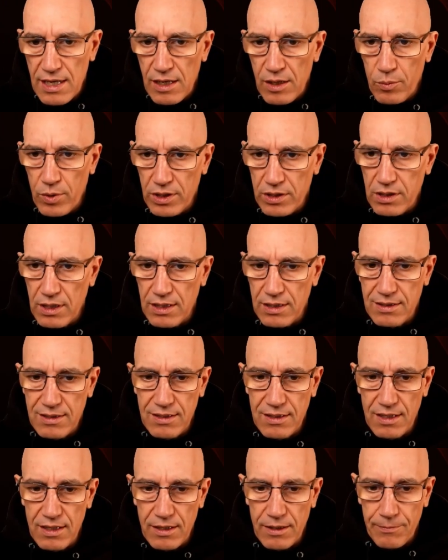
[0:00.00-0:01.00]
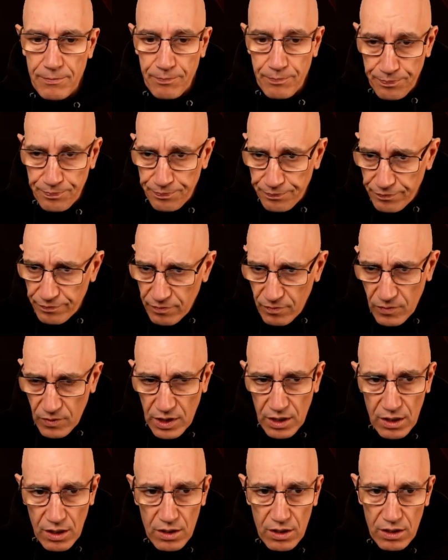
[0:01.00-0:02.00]
But let's see
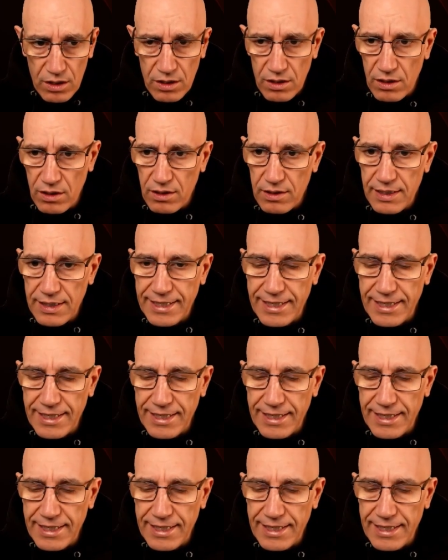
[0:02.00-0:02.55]
the